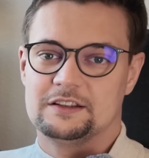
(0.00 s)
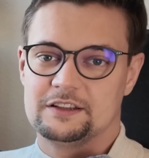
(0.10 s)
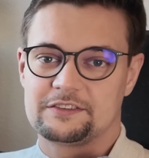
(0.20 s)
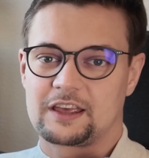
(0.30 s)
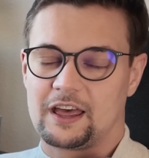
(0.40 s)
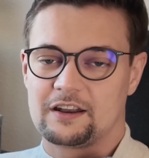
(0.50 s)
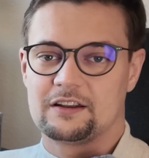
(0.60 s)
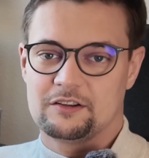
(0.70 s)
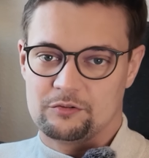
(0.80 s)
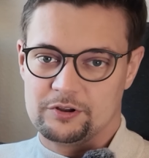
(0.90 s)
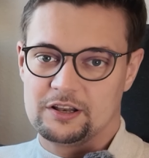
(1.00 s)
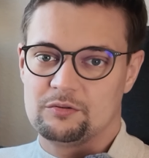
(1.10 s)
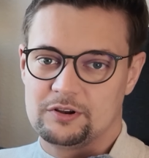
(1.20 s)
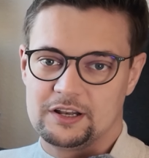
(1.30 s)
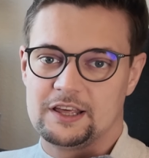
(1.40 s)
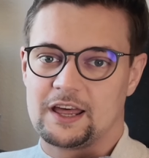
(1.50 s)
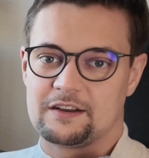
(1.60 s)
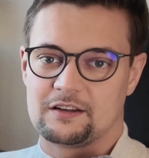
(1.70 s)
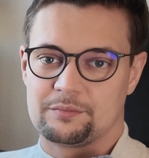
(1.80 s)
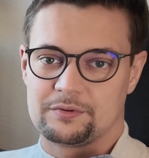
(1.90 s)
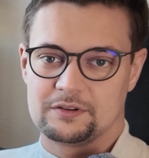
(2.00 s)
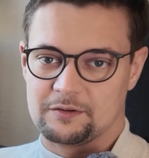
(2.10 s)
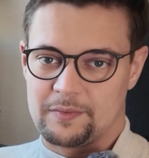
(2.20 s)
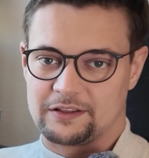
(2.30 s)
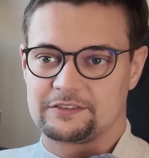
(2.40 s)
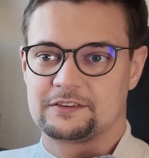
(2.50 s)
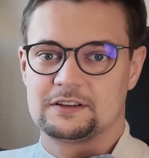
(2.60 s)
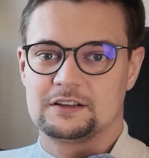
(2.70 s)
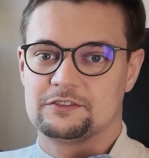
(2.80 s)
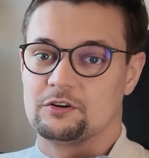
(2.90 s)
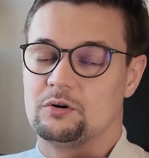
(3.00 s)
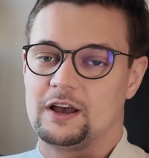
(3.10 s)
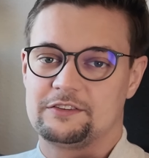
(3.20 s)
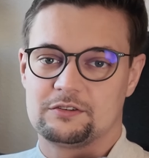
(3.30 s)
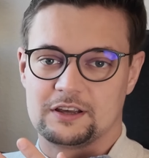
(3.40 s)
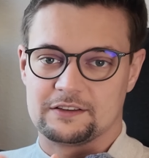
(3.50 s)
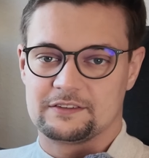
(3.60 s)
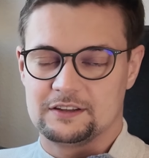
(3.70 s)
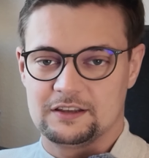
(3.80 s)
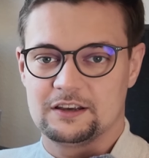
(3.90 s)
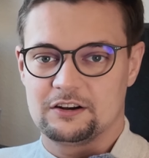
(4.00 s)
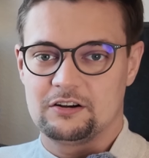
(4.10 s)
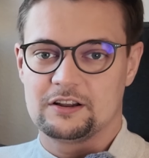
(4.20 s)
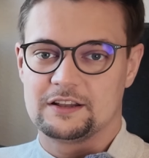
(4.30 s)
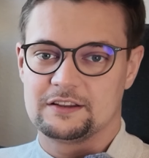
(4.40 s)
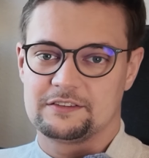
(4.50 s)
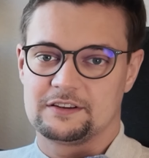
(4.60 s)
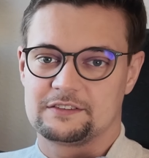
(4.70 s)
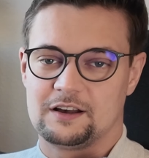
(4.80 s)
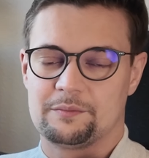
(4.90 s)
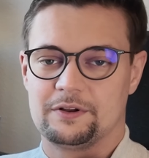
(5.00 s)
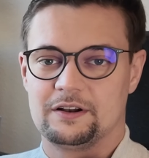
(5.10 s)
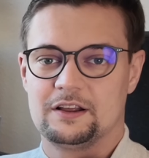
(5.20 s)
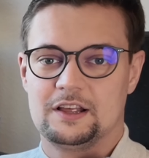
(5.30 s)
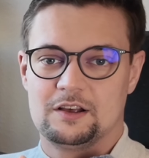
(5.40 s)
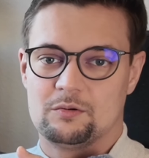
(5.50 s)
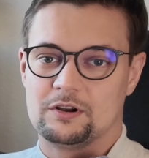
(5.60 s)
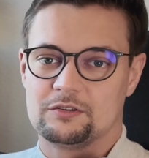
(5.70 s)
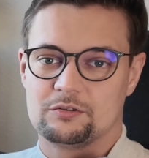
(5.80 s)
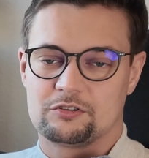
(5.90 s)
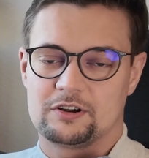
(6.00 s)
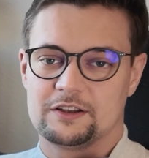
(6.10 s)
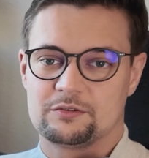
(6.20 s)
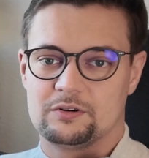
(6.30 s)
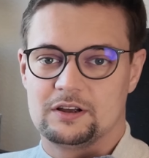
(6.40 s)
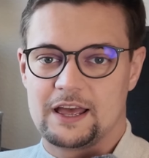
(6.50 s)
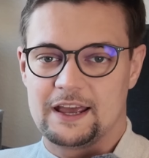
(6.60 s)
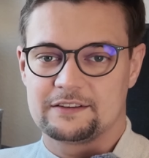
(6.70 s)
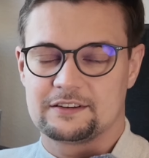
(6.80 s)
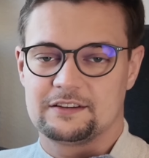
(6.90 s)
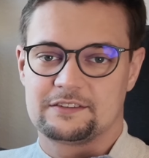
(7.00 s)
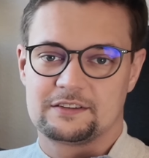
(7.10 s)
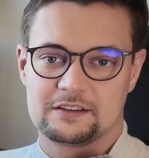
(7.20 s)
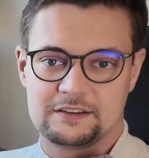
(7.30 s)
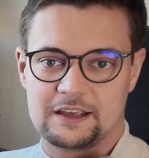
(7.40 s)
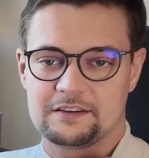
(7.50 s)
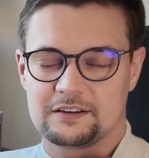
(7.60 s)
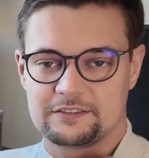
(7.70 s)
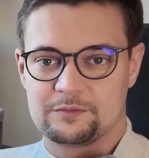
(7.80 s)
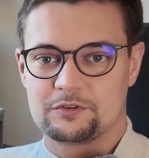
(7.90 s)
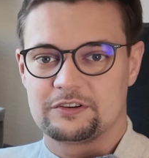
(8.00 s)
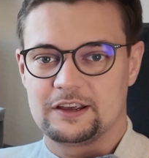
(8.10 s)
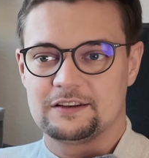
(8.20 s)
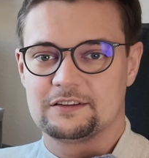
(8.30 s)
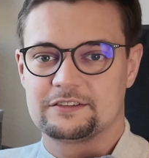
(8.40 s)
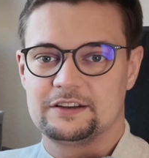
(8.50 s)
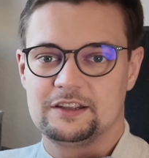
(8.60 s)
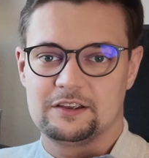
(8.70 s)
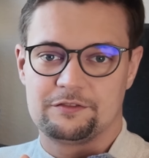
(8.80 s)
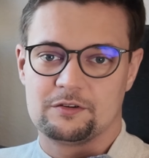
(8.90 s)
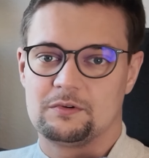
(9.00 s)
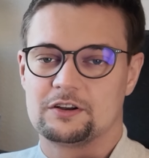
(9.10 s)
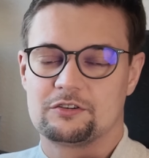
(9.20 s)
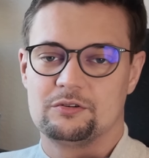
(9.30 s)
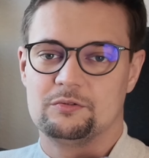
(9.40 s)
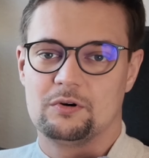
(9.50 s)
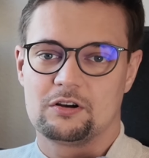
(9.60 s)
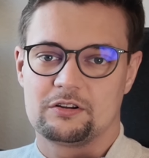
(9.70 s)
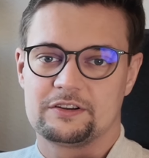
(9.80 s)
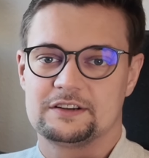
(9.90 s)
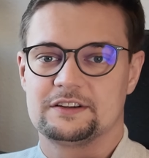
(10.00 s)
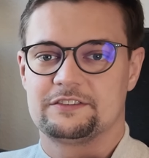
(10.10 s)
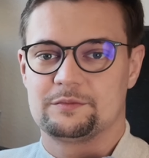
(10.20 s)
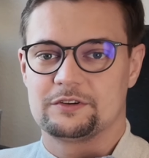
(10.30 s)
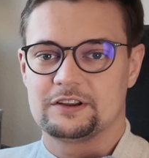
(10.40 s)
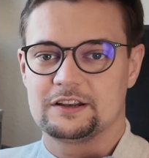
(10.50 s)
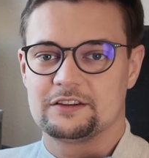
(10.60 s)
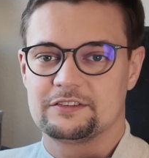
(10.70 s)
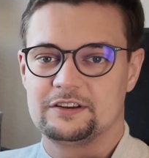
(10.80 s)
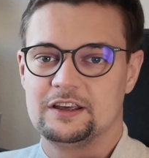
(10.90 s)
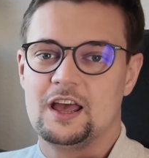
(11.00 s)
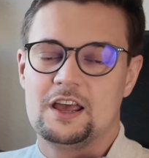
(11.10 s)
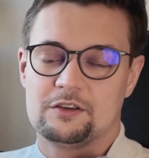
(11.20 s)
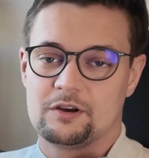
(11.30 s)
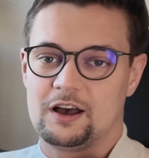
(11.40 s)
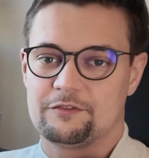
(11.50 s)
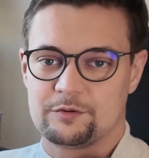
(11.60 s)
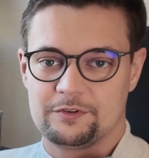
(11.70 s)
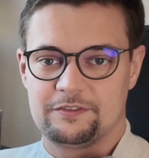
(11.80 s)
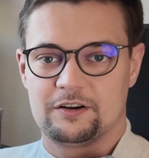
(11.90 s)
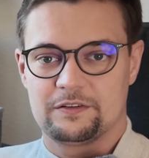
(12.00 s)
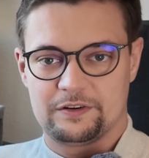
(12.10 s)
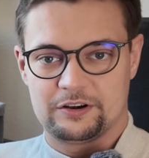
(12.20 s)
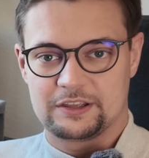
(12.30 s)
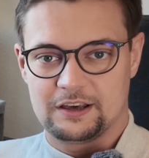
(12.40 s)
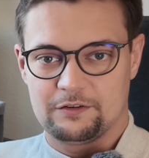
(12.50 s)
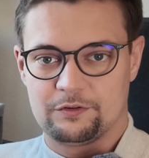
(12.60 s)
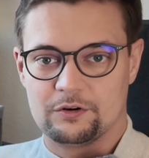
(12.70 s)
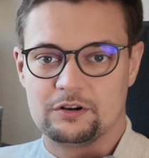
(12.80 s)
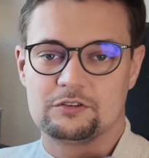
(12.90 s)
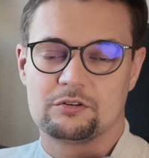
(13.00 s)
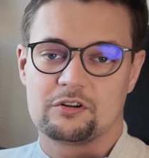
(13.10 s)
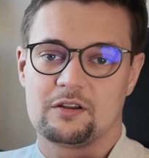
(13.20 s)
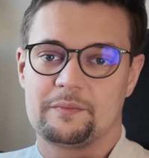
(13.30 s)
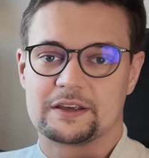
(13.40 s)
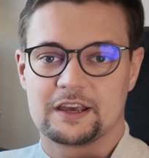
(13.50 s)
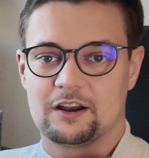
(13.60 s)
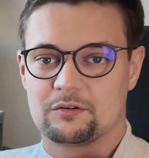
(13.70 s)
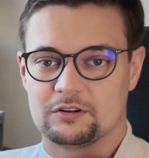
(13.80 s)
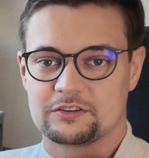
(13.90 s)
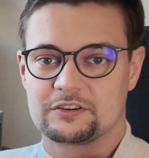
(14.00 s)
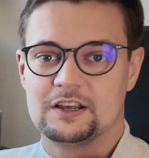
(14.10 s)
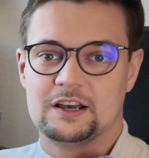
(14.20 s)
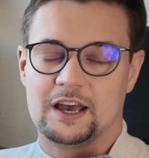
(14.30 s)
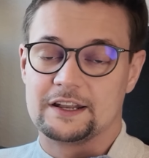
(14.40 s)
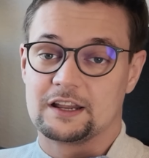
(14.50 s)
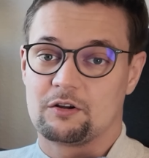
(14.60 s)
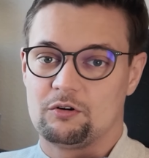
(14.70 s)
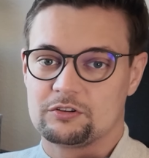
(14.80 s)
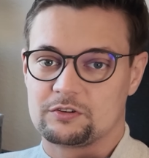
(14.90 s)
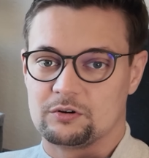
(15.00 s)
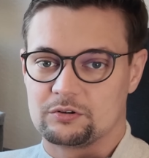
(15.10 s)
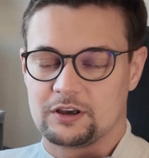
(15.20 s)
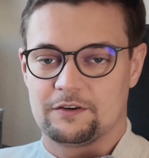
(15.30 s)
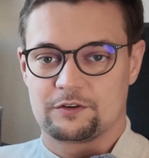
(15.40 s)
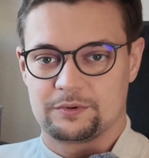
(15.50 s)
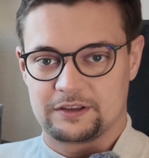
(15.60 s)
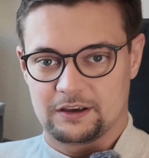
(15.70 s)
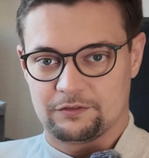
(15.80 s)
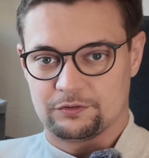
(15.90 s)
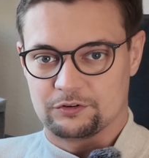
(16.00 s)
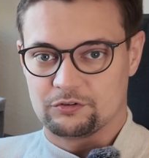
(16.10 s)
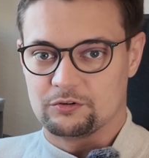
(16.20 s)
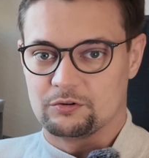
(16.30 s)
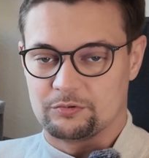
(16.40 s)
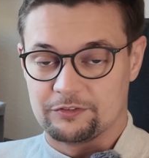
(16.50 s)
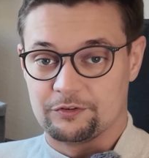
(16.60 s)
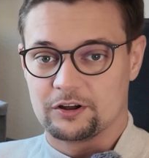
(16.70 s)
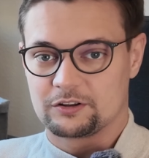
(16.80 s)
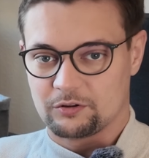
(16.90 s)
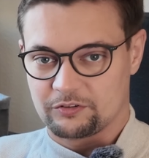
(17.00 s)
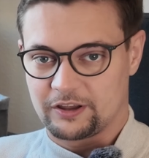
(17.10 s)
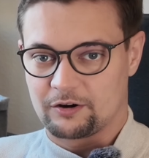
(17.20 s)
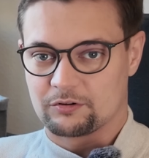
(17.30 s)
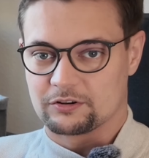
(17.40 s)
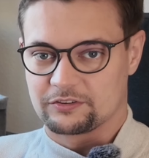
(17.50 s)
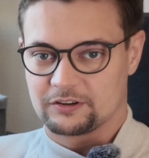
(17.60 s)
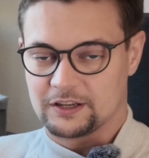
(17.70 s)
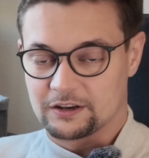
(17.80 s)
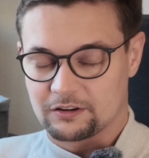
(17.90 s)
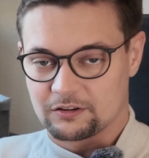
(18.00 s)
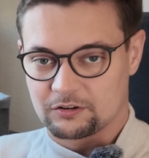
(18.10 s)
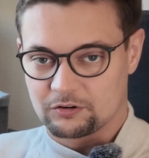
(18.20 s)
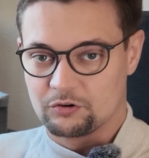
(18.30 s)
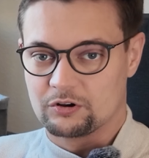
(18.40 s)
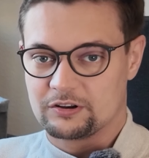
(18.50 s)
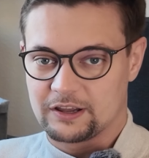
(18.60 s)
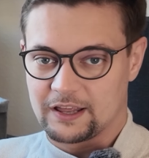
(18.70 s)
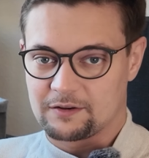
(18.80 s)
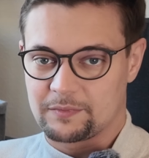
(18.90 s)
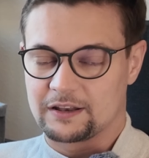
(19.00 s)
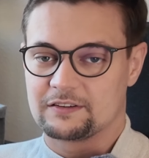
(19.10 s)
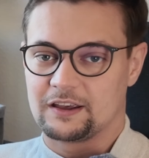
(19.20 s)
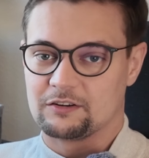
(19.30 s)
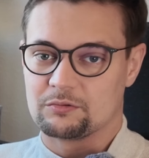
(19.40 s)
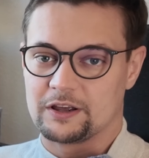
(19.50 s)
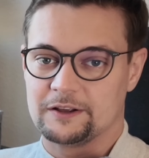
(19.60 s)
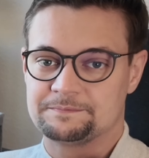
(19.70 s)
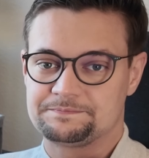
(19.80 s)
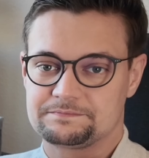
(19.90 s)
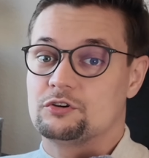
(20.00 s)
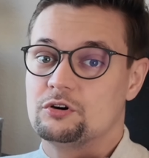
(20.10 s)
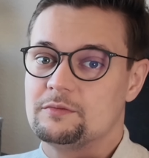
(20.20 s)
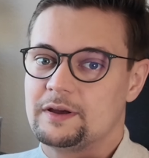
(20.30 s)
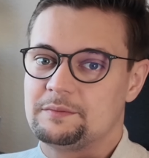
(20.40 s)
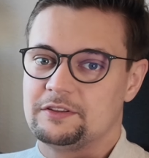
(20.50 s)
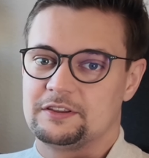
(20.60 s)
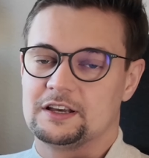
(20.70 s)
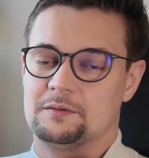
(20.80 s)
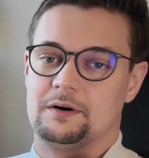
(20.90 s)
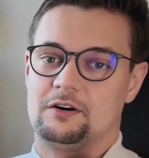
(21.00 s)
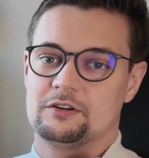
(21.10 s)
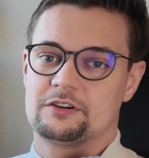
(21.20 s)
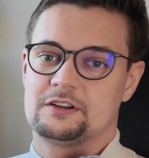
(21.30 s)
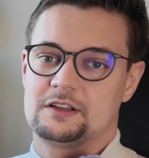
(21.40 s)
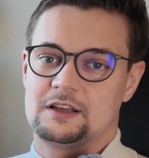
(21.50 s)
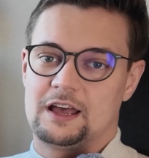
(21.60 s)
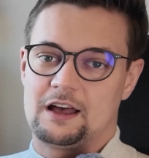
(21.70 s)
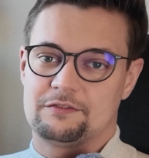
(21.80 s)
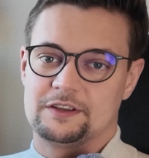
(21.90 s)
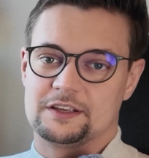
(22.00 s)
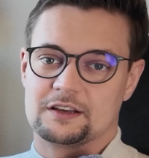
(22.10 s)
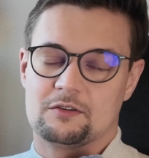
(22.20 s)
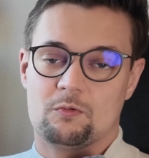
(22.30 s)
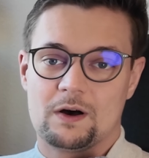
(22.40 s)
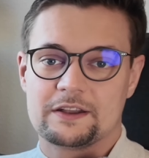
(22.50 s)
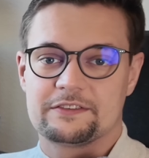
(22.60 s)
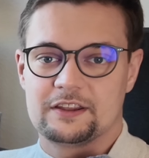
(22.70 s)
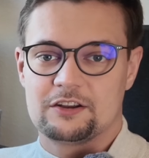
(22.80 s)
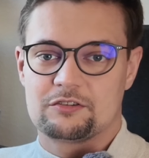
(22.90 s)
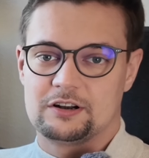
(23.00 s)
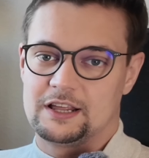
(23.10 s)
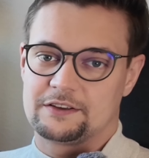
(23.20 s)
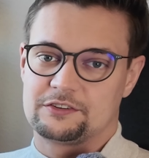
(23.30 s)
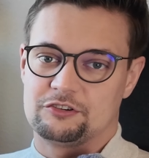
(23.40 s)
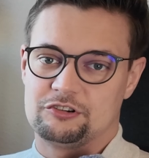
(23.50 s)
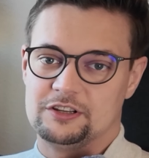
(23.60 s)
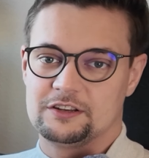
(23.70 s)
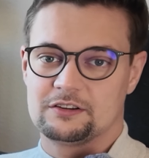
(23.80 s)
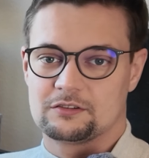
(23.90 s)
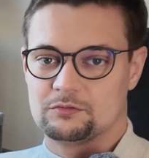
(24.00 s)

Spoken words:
This can really end up in a mess. So as you can see here in this example, when you try to access data simultaneously, if you want to work on data simultaneously, you have to be very careful to not make errors. And then also you have to be careful to revert those errors in a good and maintained way. You could maybe think about having one central Excel sheet